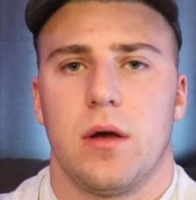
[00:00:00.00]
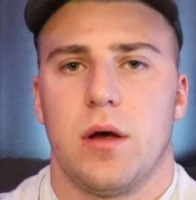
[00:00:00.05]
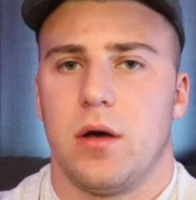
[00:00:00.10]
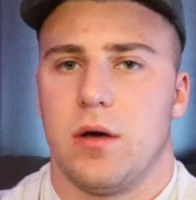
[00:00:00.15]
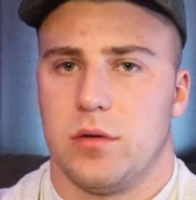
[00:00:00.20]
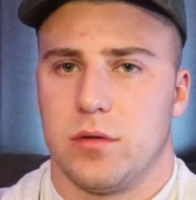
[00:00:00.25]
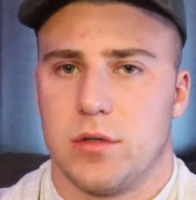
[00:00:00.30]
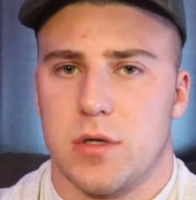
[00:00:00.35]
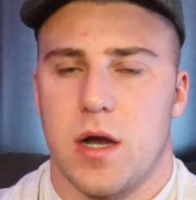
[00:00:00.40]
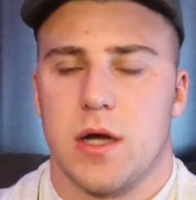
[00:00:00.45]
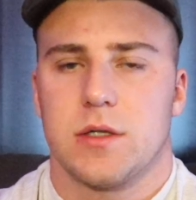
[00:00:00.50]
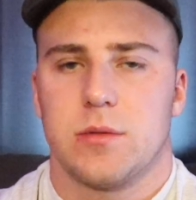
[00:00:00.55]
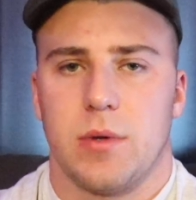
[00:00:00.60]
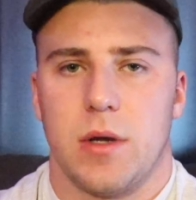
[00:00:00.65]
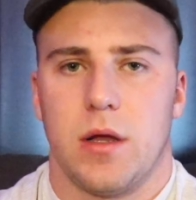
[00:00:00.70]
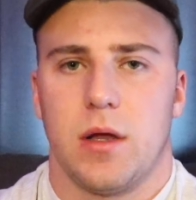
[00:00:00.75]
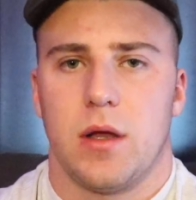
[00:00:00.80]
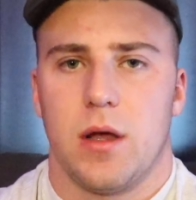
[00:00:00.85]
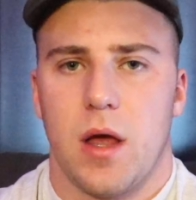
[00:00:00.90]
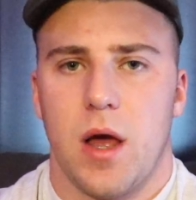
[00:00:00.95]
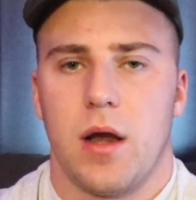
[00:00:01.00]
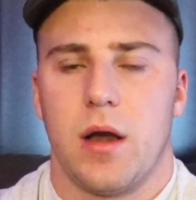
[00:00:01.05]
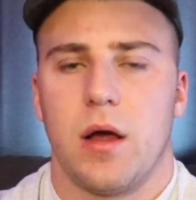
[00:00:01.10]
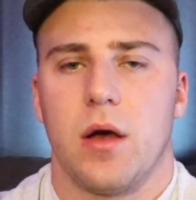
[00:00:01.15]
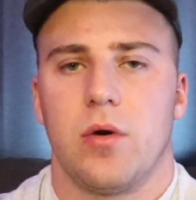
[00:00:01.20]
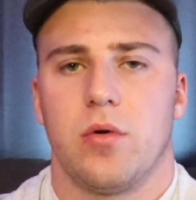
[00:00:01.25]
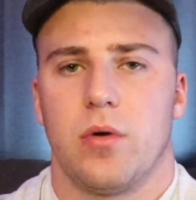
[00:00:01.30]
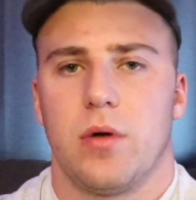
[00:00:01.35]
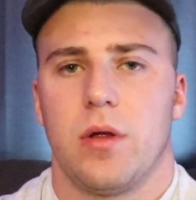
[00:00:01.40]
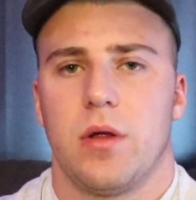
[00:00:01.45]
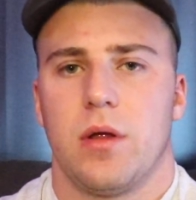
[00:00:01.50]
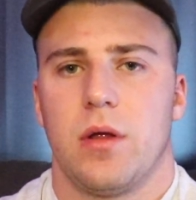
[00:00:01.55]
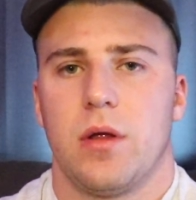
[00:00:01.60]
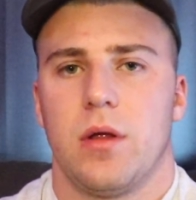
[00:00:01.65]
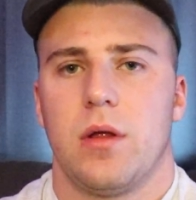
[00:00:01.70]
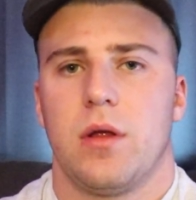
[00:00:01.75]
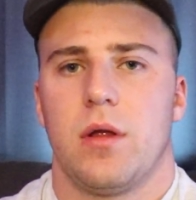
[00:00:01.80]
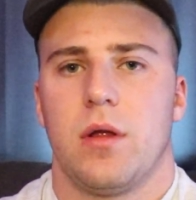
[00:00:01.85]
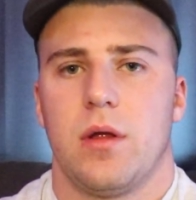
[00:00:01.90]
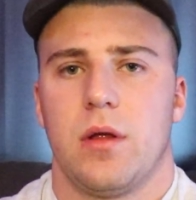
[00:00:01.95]
Oh, trust me, I know.
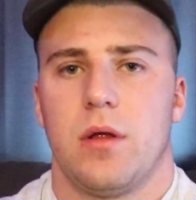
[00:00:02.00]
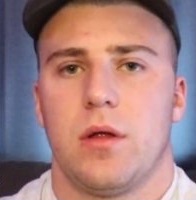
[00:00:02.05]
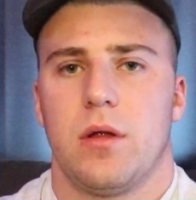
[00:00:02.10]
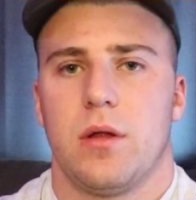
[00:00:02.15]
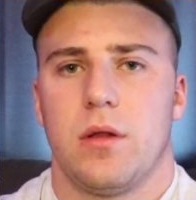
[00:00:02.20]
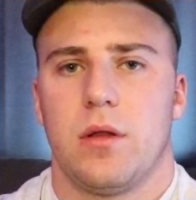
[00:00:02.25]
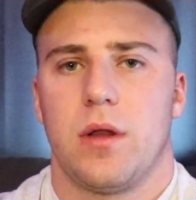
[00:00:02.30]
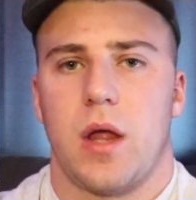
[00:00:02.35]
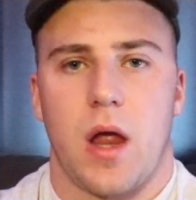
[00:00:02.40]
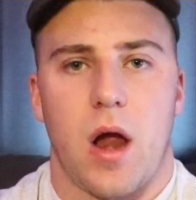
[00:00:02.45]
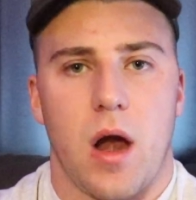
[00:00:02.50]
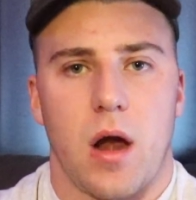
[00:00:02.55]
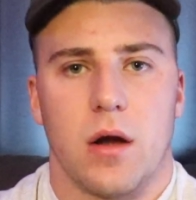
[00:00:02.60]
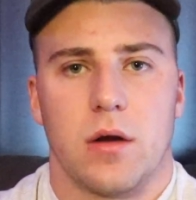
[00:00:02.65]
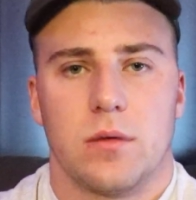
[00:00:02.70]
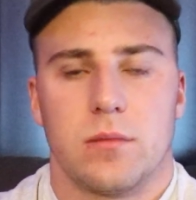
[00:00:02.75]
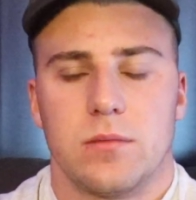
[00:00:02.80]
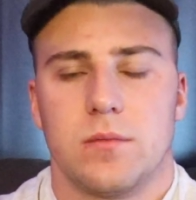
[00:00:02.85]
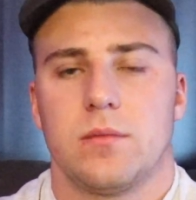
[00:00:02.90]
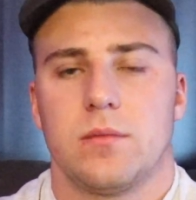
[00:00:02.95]
They are.